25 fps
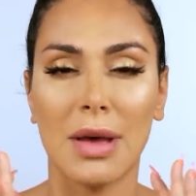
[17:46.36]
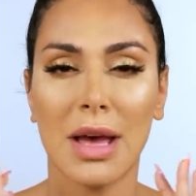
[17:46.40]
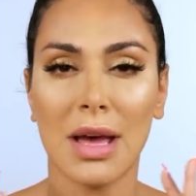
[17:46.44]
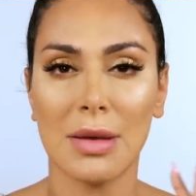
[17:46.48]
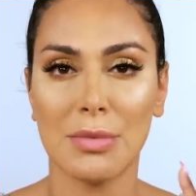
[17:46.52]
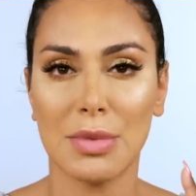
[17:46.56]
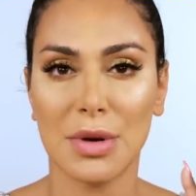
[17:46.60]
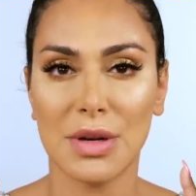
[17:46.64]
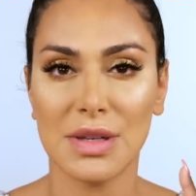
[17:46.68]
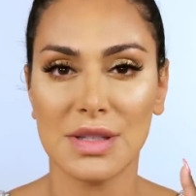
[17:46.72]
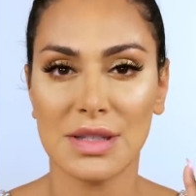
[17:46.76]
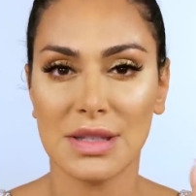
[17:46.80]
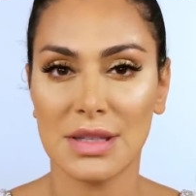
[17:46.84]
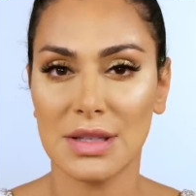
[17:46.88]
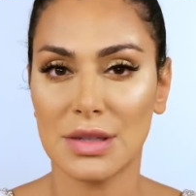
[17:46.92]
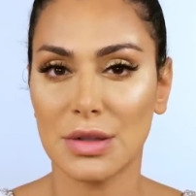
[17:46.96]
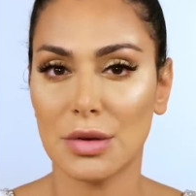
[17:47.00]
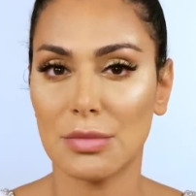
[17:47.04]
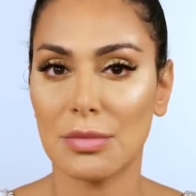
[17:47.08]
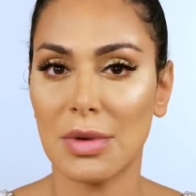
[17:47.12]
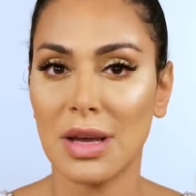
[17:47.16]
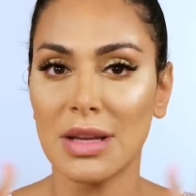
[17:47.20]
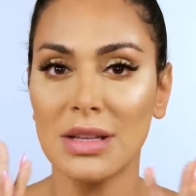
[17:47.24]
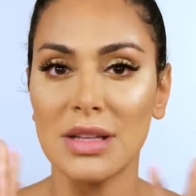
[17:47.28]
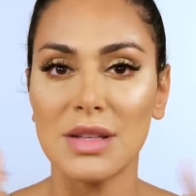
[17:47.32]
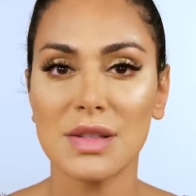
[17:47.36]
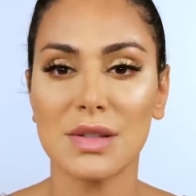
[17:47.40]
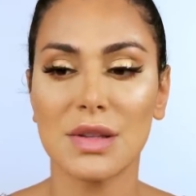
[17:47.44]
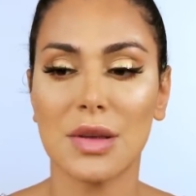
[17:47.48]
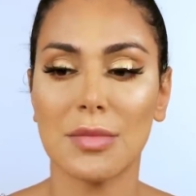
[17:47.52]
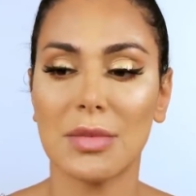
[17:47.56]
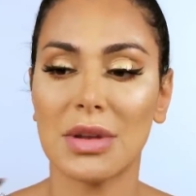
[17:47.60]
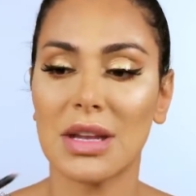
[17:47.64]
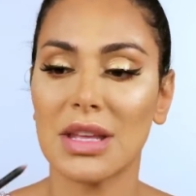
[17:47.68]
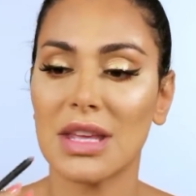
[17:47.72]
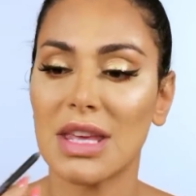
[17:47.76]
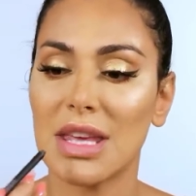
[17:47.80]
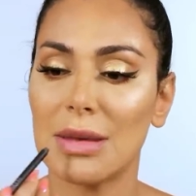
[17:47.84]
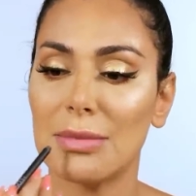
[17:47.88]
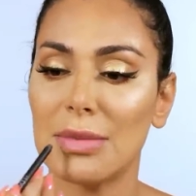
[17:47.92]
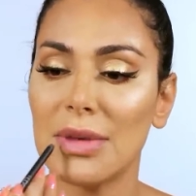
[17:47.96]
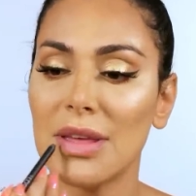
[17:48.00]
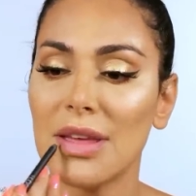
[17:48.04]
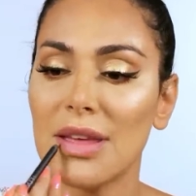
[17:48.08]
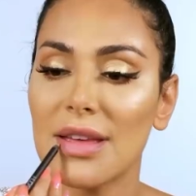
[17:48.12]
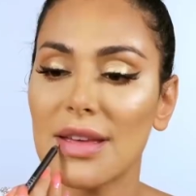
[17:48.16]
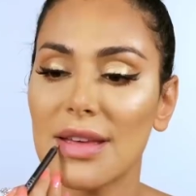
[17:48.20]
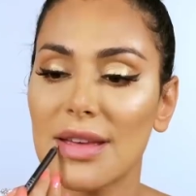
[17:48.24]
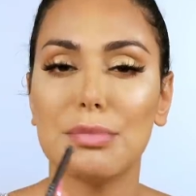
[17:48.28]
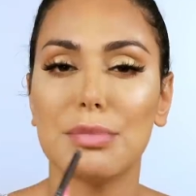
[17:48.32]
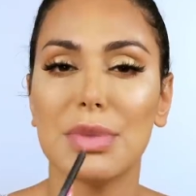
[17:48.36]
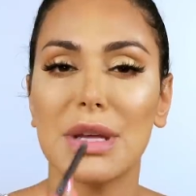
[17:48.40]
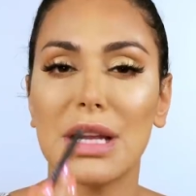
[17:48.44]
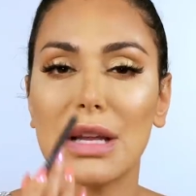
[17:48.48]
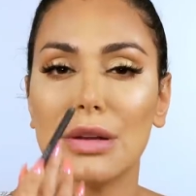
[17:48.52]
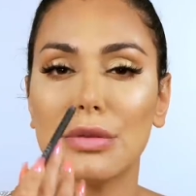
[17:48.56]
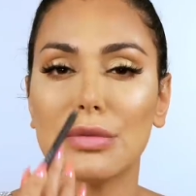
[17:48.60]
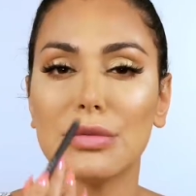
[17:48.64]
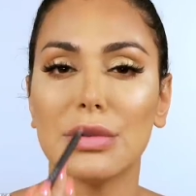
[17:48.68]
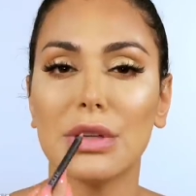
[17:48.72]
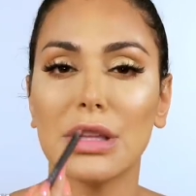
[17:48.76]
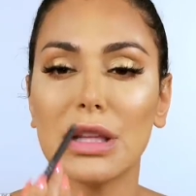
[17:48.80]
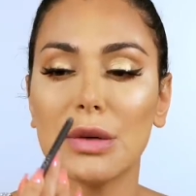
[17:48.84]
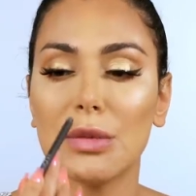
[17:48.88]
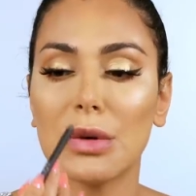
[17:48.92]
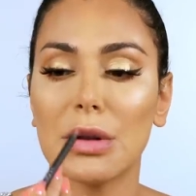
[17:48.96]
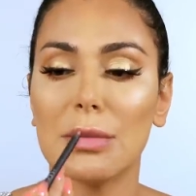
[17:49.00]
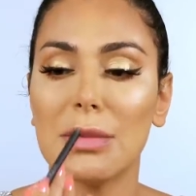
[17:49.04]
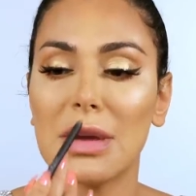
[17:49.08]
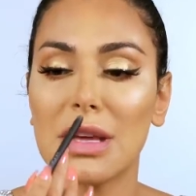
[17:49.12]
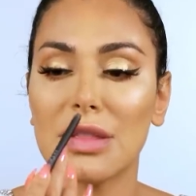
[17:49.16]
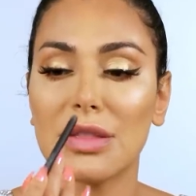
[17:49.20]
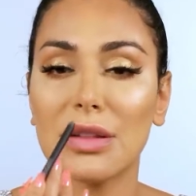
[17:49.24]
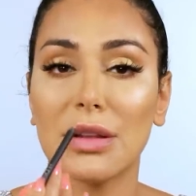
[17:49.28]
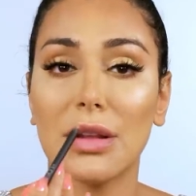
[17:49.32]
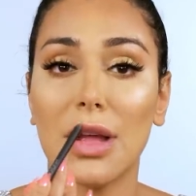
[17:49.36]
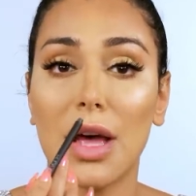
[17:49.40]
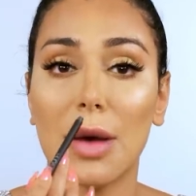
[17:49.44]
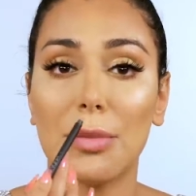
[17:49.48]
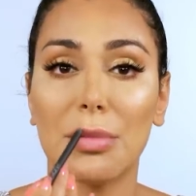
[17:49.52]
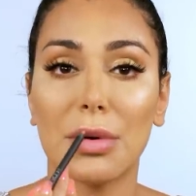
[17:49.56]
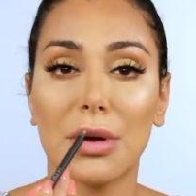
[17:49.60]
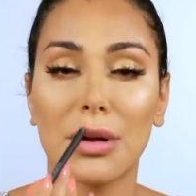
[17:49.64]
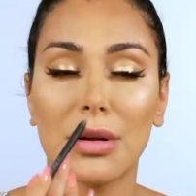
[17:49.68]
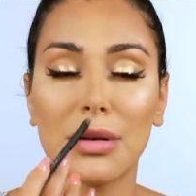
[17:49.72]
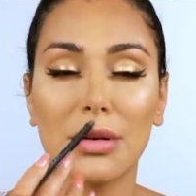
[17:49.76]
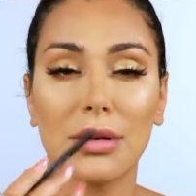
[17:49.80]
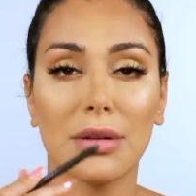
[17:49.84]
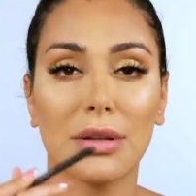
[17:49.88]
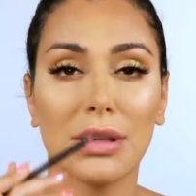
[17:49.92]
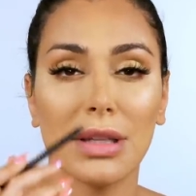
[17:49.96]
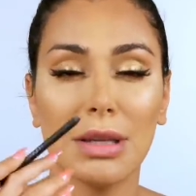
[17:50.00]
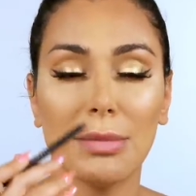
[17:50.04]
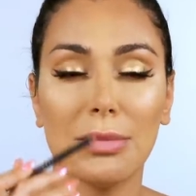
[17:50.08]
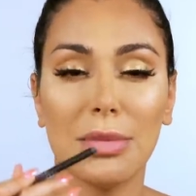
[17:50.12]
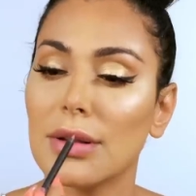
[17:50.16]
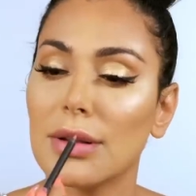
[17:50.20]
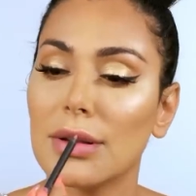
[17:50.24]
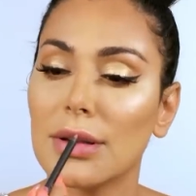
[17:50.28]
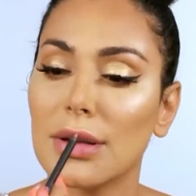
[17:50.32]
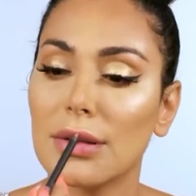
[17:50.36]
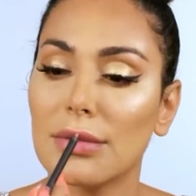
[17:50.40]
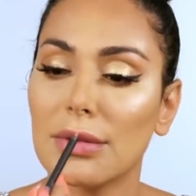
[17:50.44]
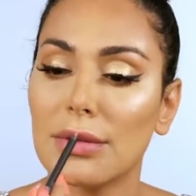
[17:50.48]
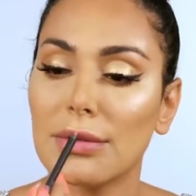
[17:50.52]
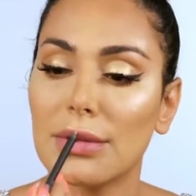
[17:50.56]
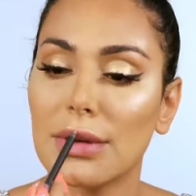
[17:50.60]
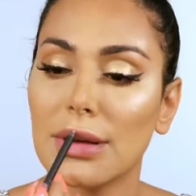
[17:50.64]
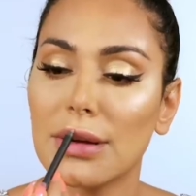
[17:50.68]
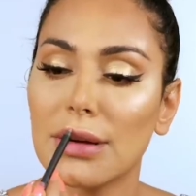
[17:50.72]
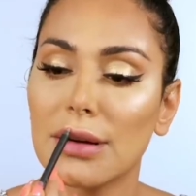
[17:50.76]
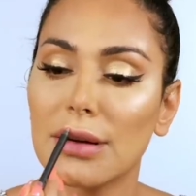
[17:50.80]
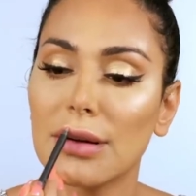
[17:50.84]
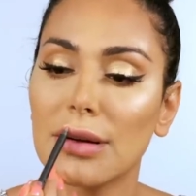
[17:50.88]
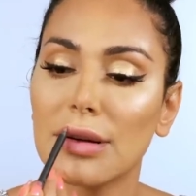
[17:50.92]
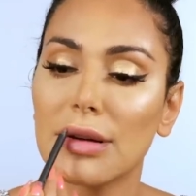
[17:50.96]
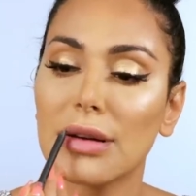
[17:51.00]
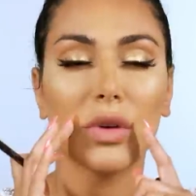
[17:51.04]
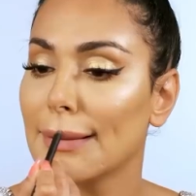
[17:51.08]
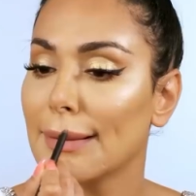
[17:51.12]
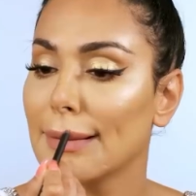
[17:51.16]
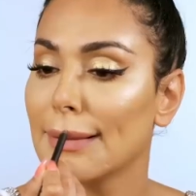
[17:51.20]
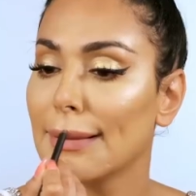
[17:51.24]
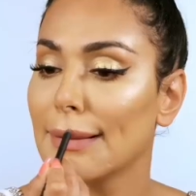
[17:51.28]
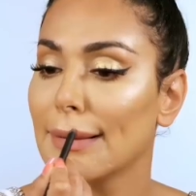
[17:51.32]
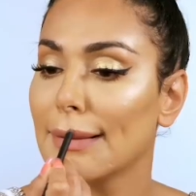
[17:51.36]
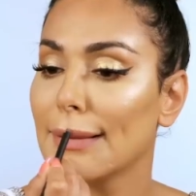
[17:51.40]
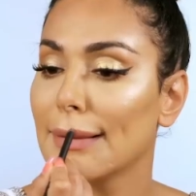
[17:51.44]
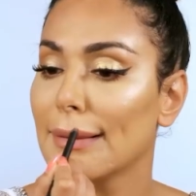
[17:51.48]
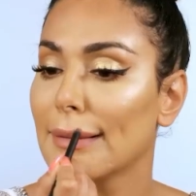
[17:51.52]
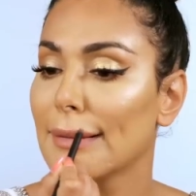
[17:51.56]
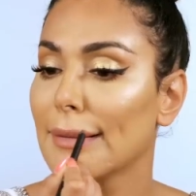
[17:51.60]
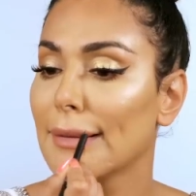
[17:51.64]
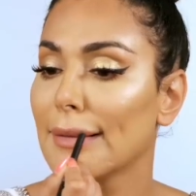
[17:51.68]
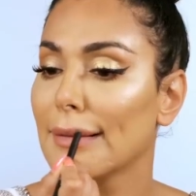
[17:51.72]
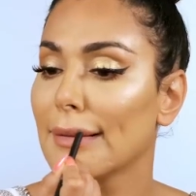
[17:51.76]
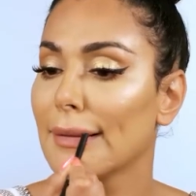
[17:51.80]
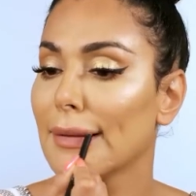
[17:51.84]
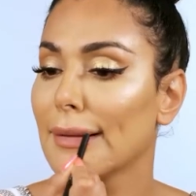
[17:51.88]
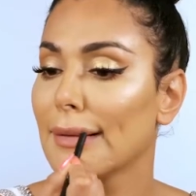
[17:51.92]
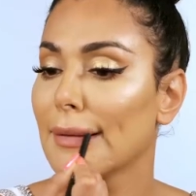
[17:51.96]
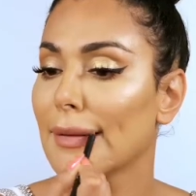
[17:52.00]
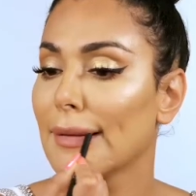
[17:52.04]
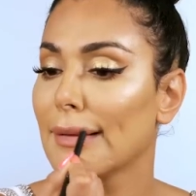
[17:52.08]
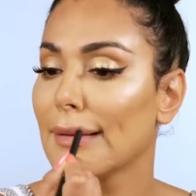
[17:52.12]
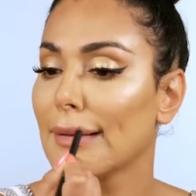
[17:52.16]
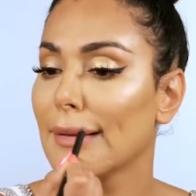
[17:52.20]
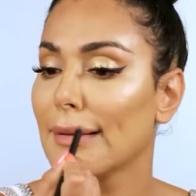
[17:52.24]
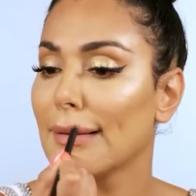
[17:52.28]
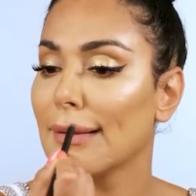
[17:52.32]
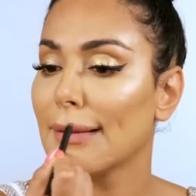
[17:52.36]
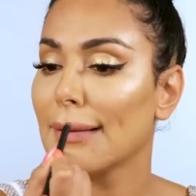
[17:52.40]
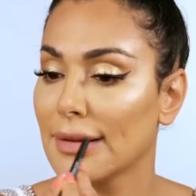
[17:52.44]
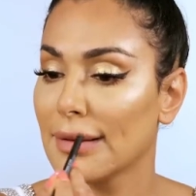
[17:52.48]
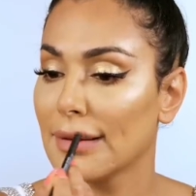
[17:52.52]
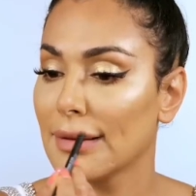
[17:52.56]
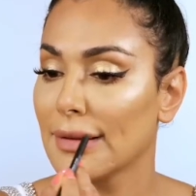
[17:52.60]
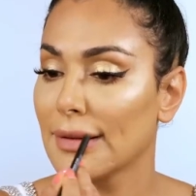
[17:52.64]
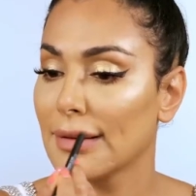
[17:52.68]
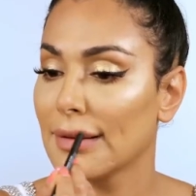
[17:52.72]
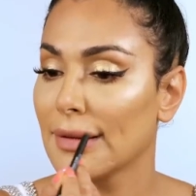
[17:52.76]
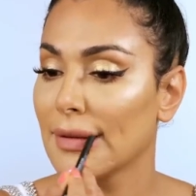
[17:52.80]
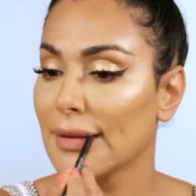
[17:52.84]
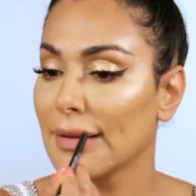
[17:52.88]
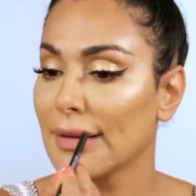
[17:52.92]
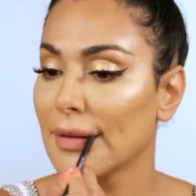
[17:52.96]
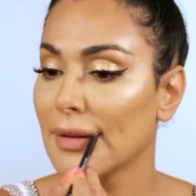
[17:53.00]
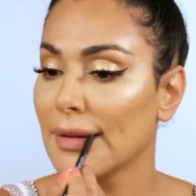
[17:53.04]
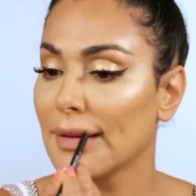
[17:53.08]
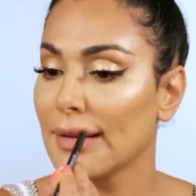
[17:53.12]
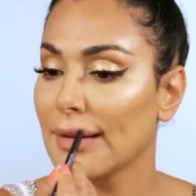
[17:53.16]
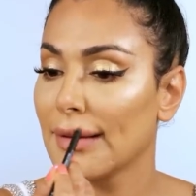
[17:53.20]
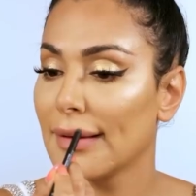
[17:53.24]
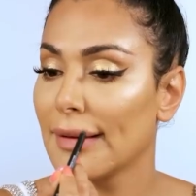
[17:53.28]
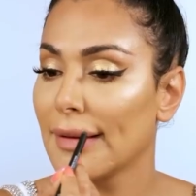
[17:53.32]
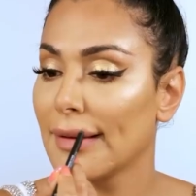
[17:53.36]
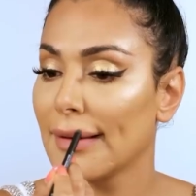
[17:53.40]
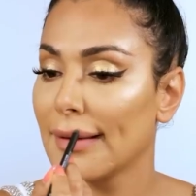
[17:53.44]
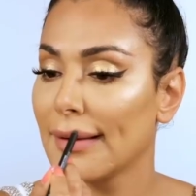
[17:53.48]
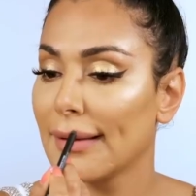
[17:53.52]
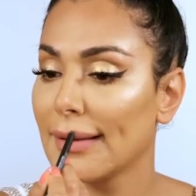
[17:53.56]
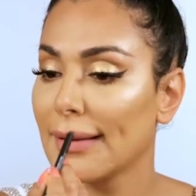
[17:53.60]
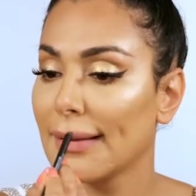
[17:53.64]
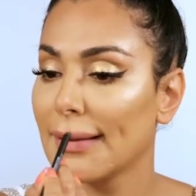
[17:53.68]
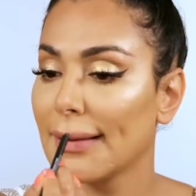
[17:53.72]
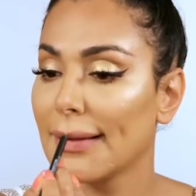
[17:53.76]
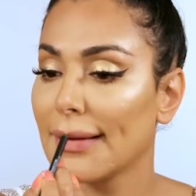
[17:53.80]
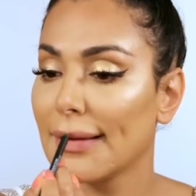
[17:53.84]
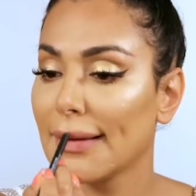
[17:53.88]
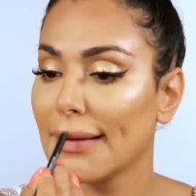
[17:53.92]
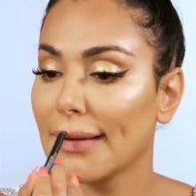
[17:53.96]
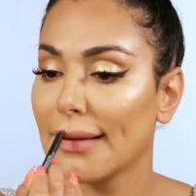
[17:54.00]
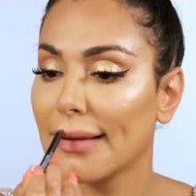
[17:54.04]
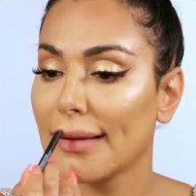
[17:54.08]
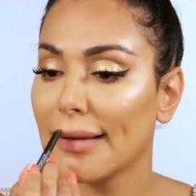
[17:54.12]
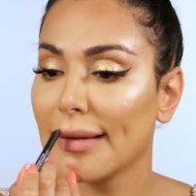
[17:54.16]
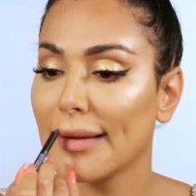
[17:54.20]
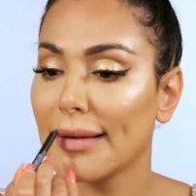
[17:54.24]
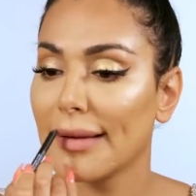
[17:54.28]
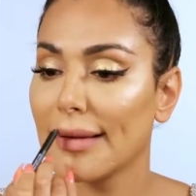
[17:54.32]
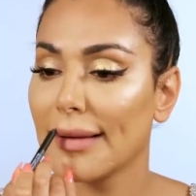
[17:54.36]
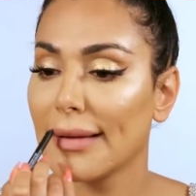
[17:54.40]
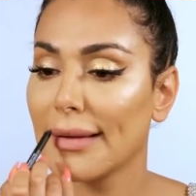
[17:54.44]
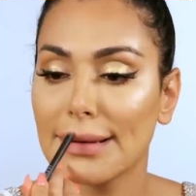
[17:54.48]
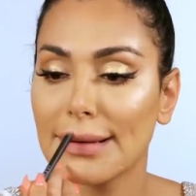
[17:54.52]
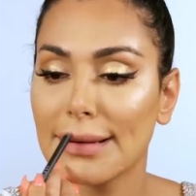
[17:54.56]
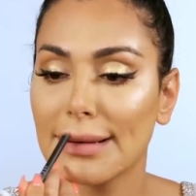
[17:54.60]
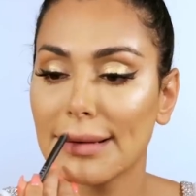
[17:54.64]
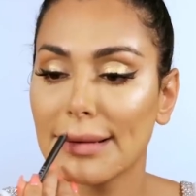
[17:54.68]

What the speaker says: I personally don't mind it, so I'm gonna keep it. But I really wanna make the upper lip a little bit bigger. In the corners, I'm actually not overlining, I'm just overlining it in the center.